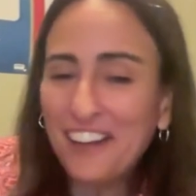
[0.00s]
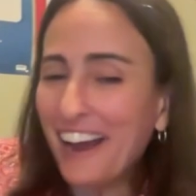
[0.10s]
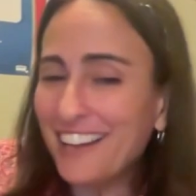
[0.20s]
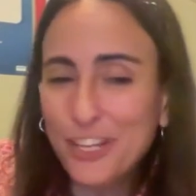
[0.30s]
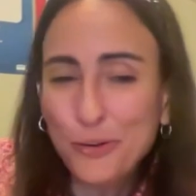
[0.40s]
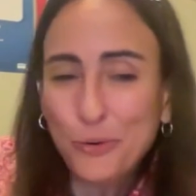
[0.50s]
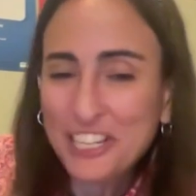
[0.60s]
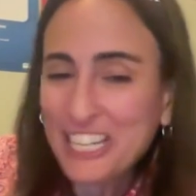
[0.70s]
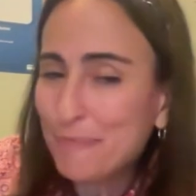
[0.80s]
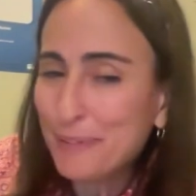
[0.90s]
You would
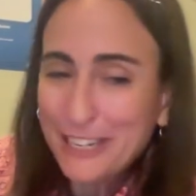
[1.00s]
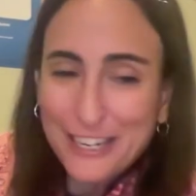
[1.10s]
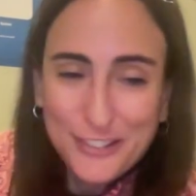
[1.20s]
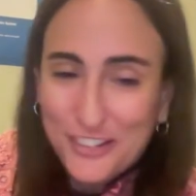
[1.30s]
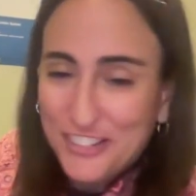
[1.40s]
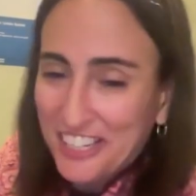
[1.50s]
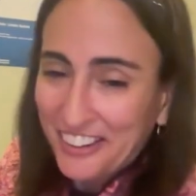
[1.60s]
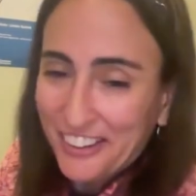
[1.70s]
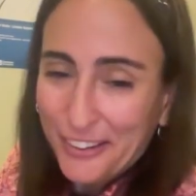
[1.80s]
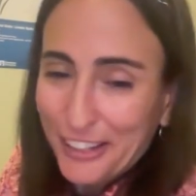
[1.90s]
keep it interesting,
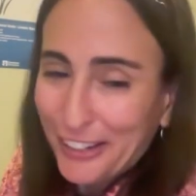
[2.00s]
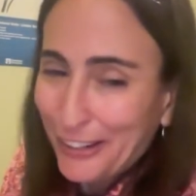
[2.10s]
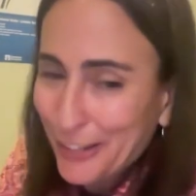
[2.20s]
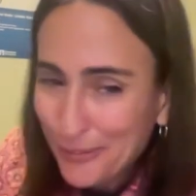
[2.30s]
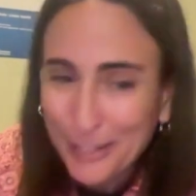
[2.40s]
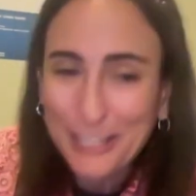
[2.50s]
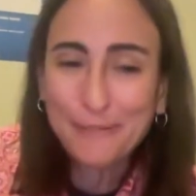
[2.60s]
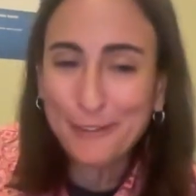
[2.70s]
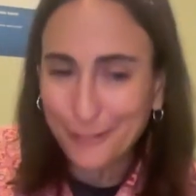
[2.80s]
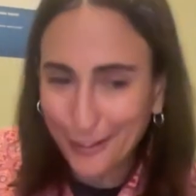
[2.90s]
though, kiddo. You would keep
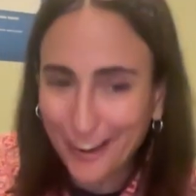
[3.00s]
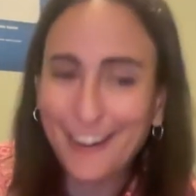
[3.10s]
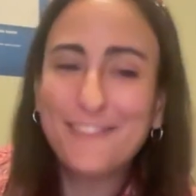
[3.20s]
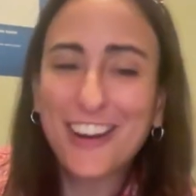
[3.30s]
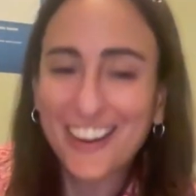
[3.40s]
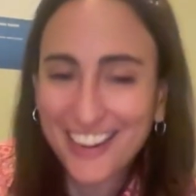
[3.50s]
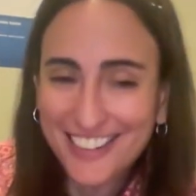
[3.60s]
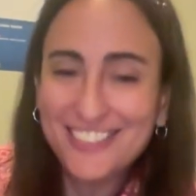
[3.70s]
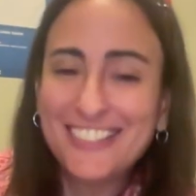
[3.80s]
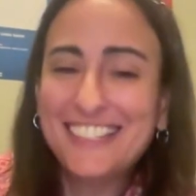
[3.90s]
it very, very
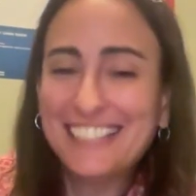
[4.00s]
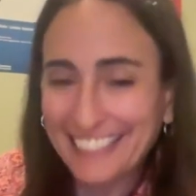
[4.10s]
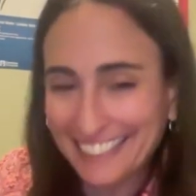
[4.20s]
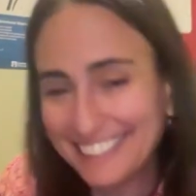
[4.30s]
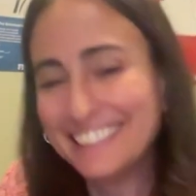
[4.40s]
interesting.